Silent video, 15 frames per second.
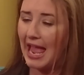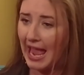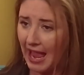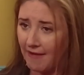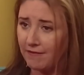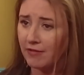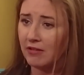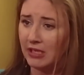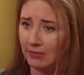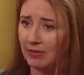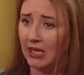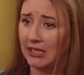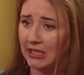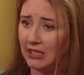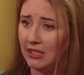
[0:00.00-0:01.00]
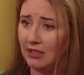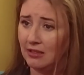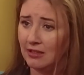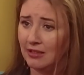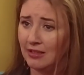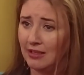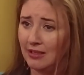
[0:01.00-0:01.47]
everybody
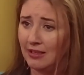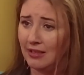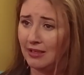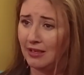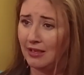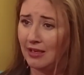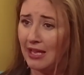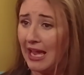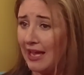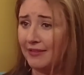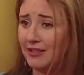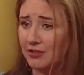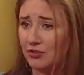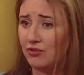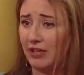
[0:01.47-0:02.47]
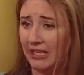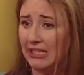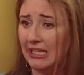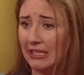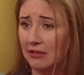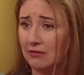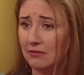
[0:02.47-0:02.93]
had this
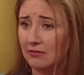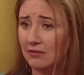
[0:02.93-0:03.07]
training.